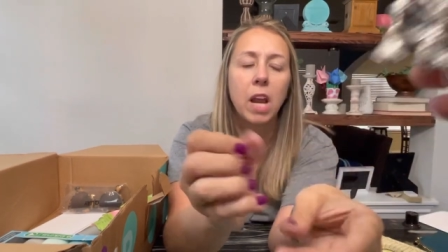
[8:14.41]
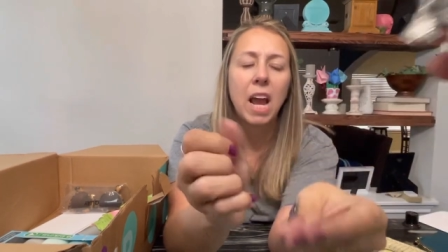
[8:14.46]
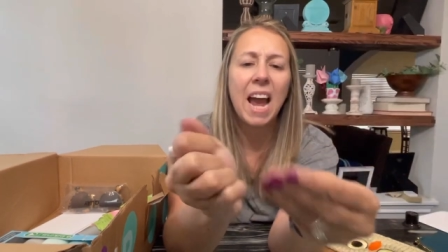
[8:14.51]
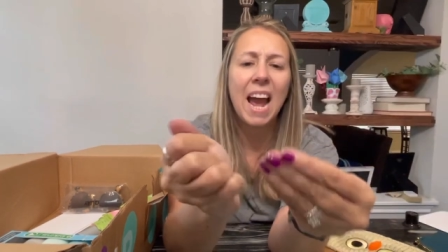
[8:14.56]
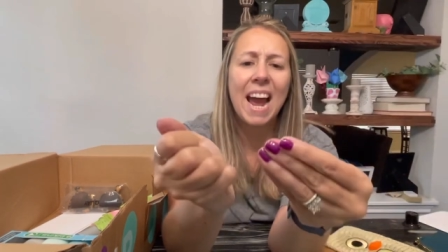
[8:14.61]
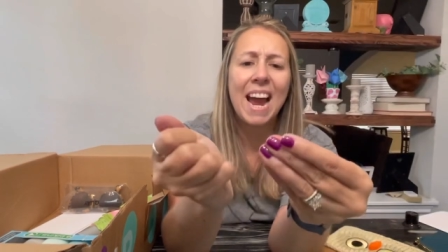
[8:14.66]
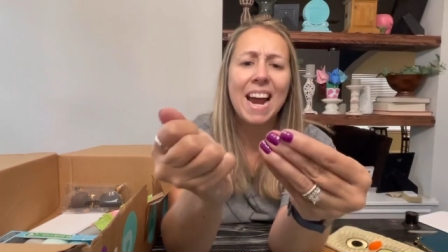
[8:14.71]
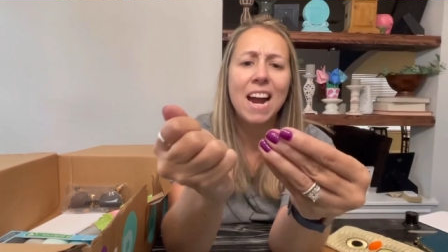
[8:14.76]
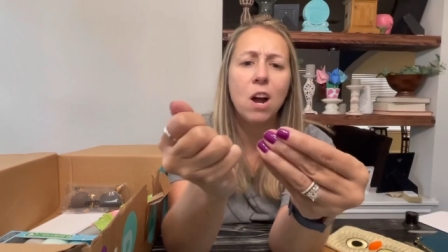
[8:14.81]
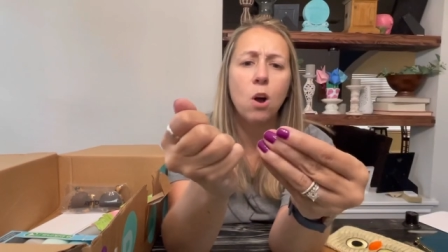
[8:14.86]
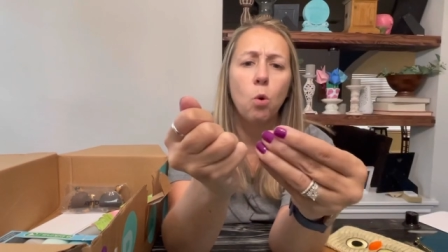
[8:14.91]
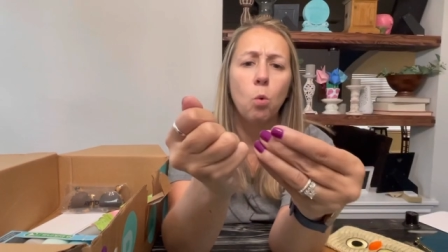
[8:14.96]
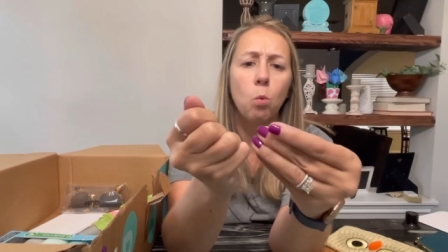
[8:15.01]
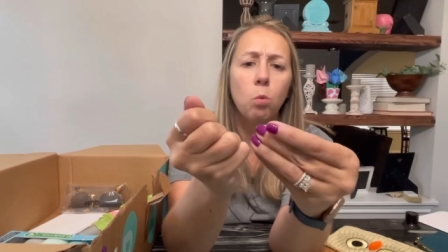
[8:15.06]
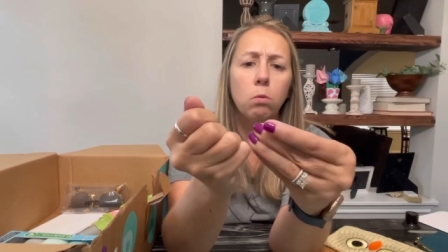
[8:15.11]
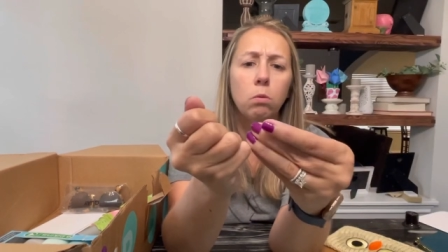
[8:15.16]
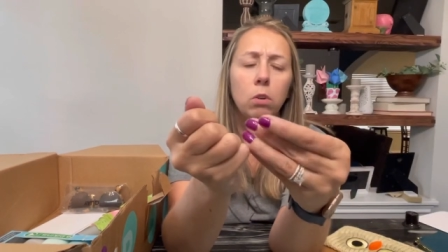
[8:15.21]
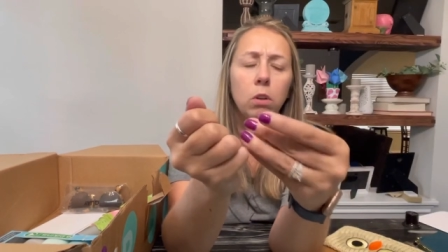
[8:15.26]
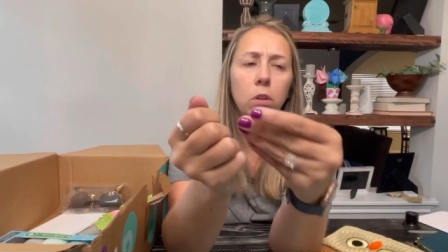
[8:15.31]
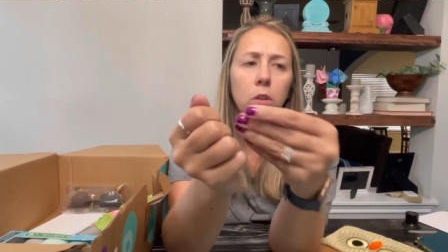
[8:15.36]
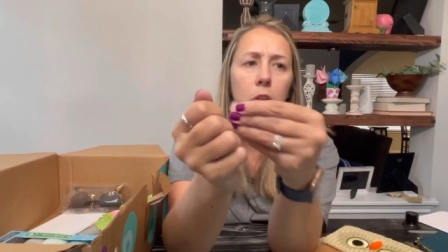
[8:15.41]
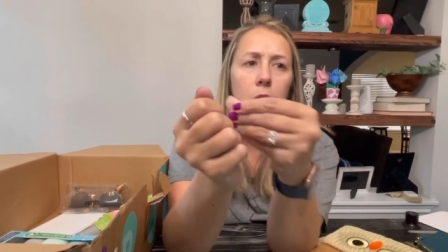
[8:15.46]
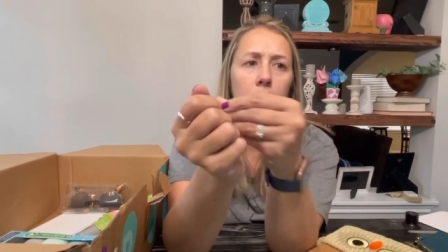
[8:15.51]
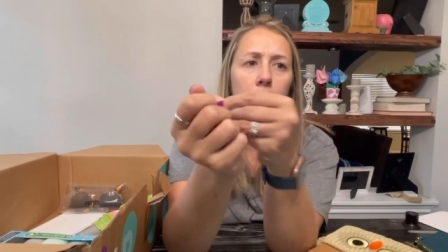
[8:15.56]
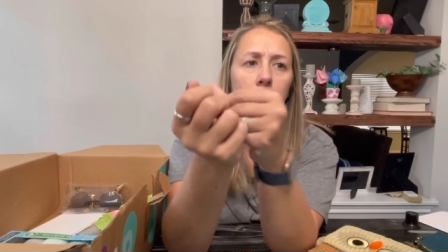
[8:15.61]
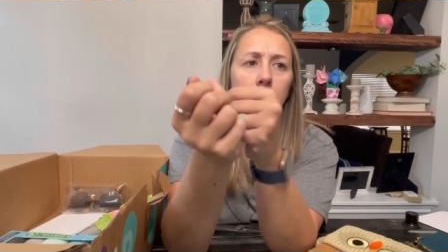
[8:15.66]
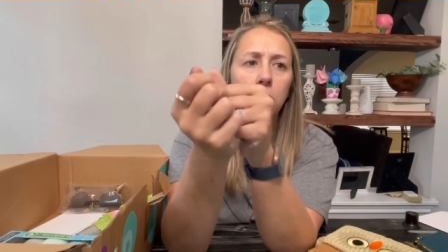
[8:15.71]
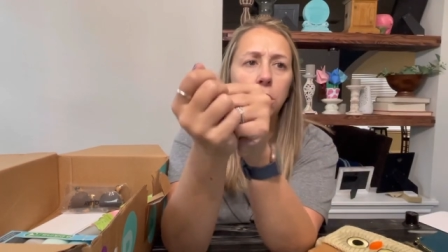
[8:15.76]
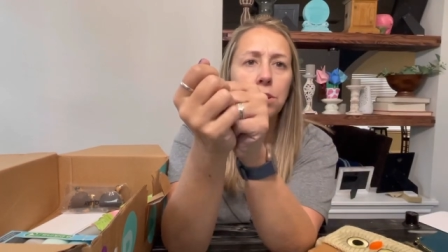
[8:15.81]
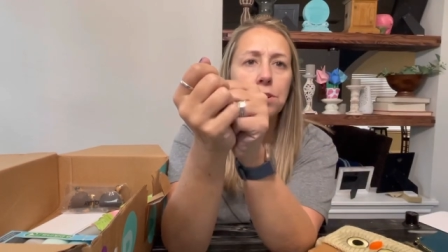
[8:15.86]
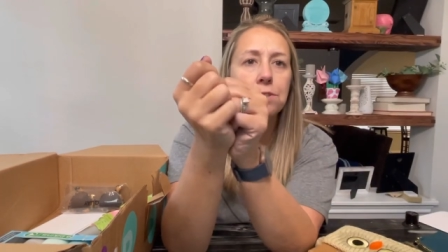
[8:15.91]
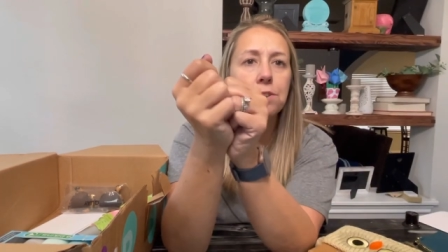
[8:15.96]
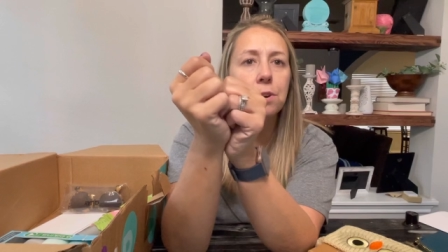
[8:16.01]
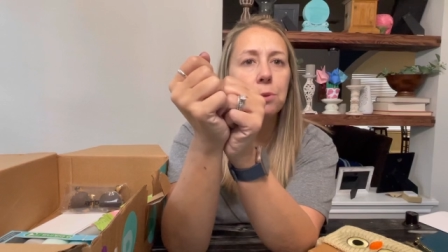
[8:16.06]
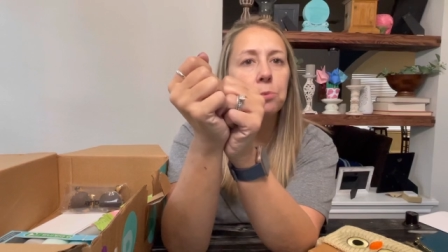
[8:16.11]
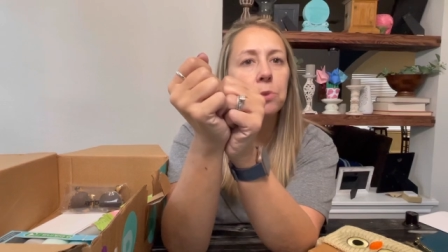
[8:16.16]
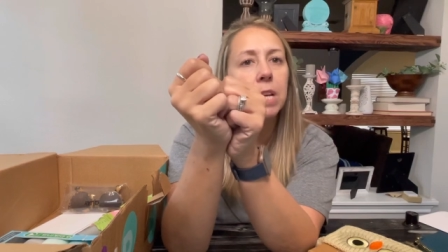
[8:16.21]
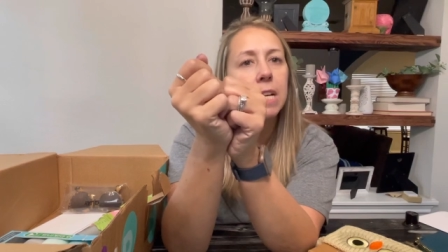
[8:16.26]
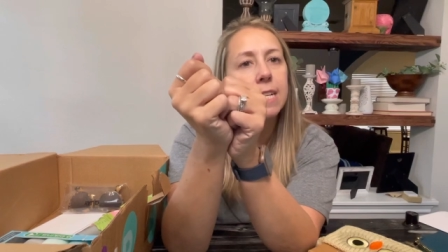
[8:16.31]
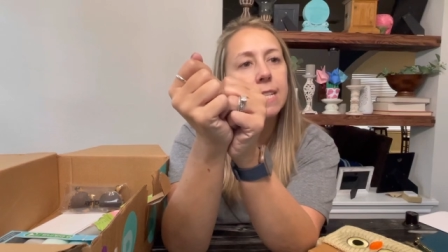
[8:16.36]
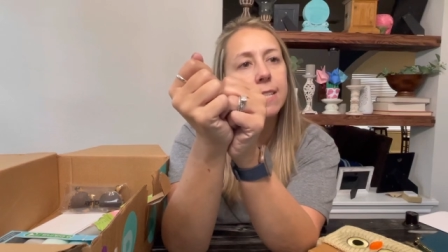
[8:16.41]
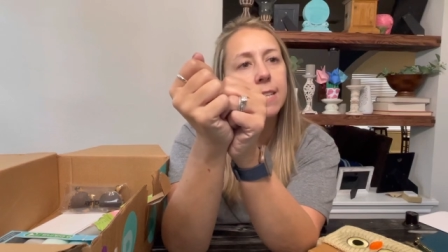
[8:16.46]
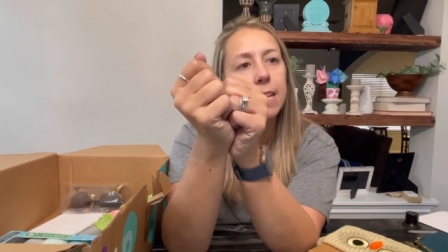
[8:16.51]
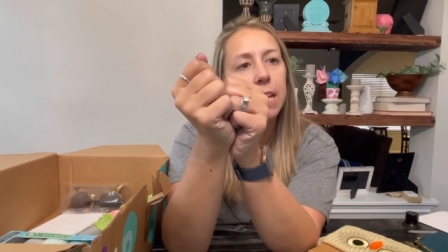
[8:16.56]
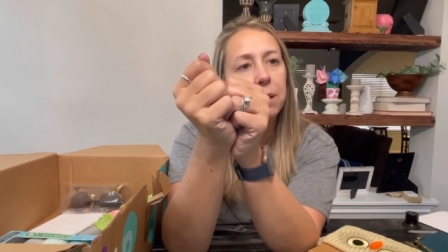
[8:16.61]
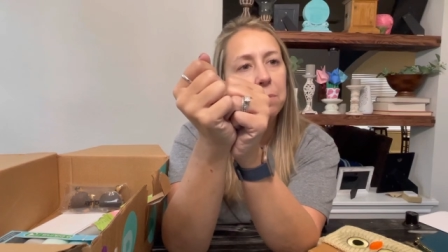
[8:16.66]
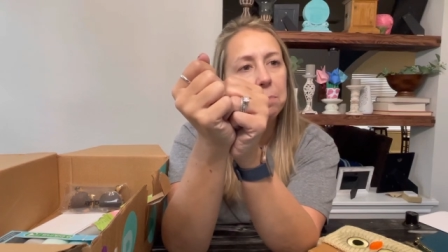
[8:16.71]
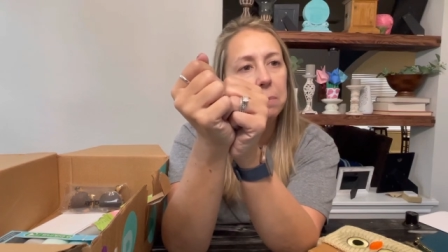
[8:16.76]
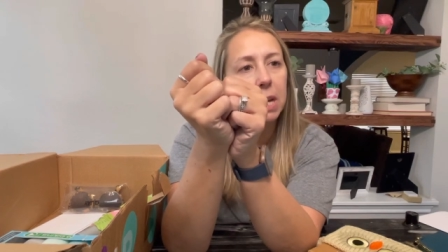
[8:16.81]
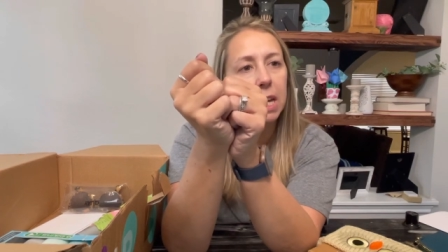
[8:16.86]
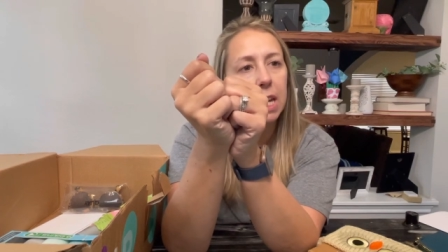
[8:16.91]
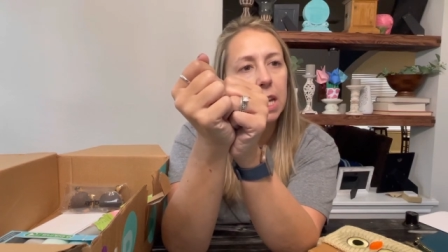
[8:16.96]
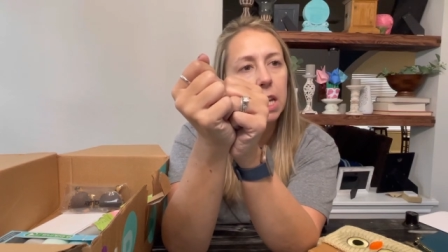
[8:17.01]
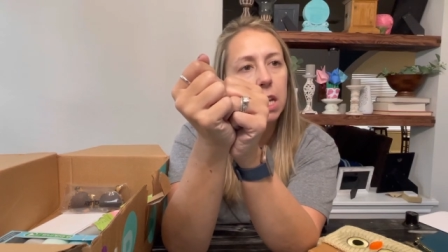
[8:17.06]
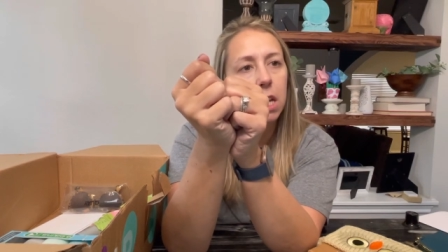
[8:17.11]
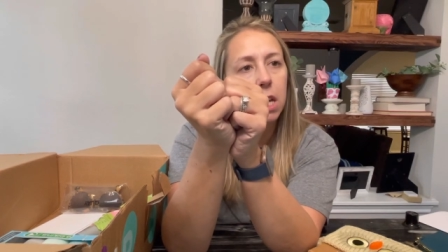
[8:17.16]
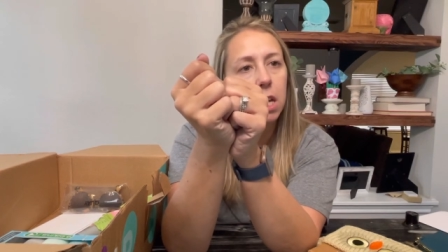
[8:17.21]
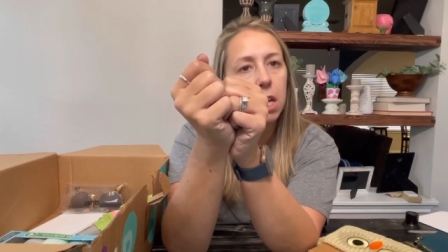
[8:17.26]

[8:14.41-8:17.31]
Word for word: Ow! You know things get me.